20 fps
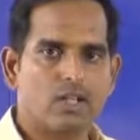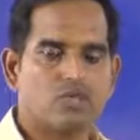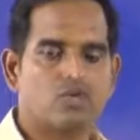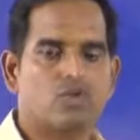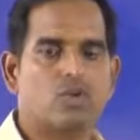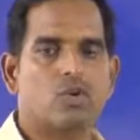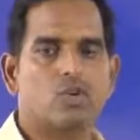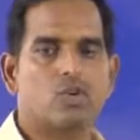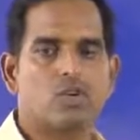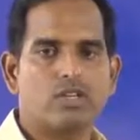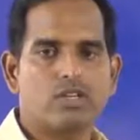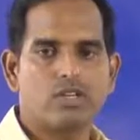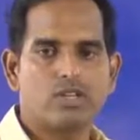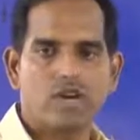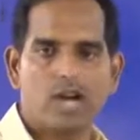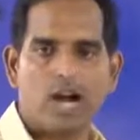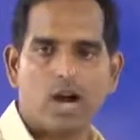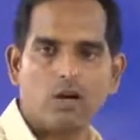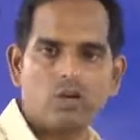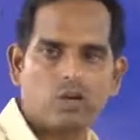So
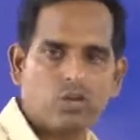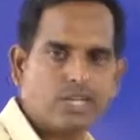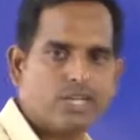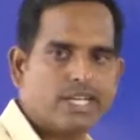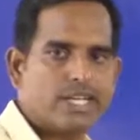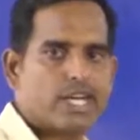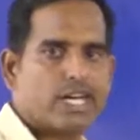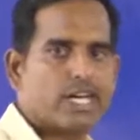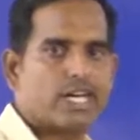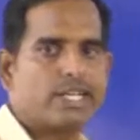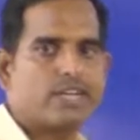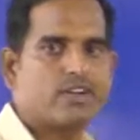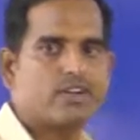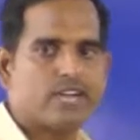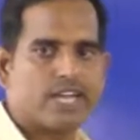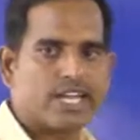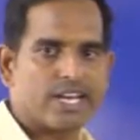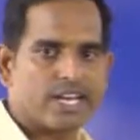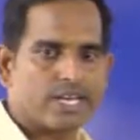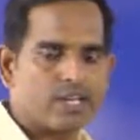you have to declare
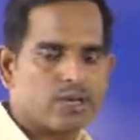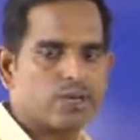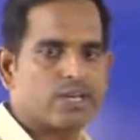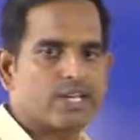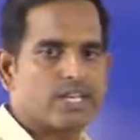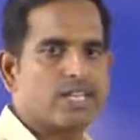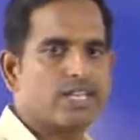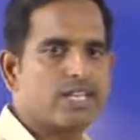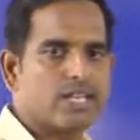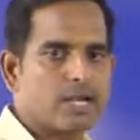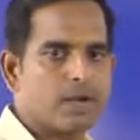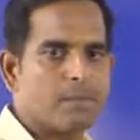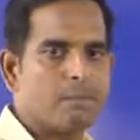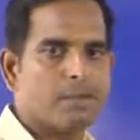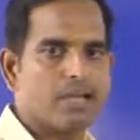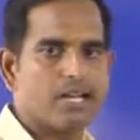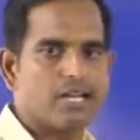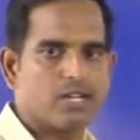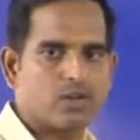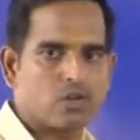your array to tell the
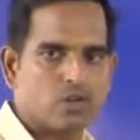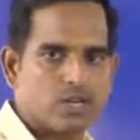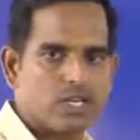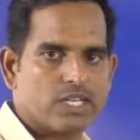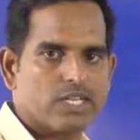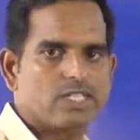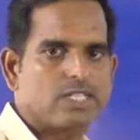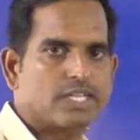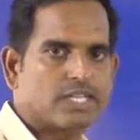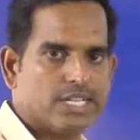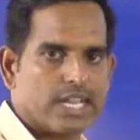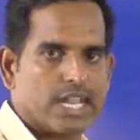compiler what is the